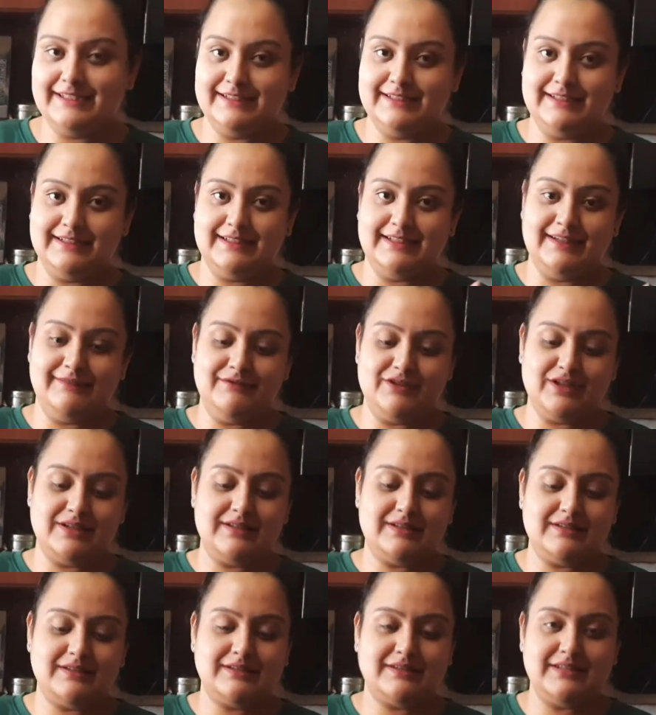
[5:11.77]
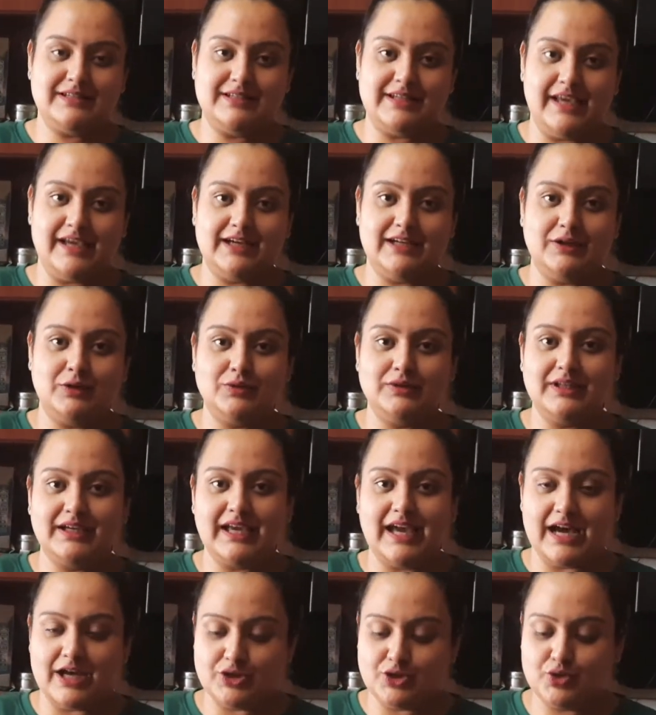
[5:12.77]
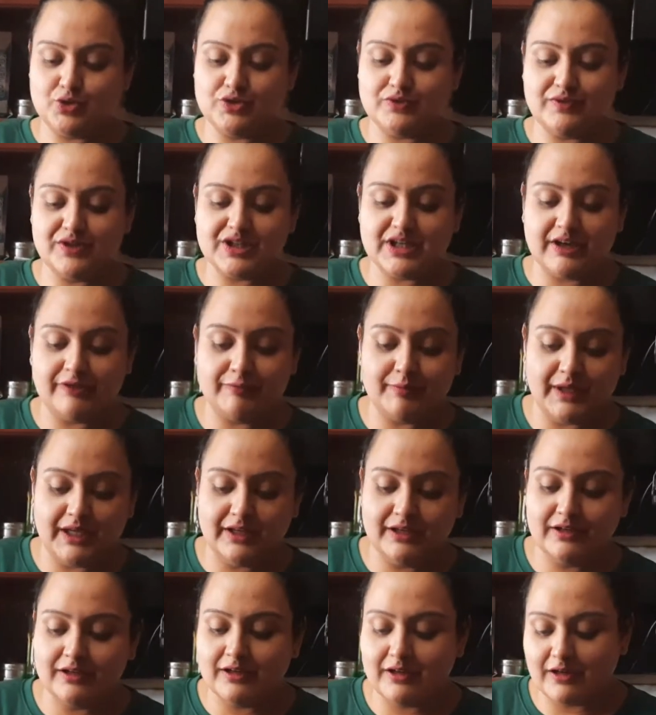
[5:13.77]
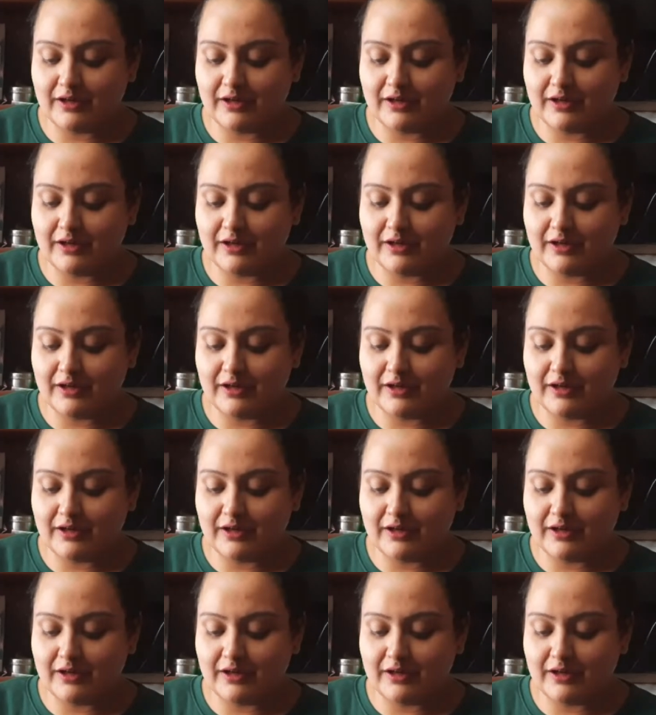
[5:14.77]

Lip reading: I've just taken out the cashews which have been,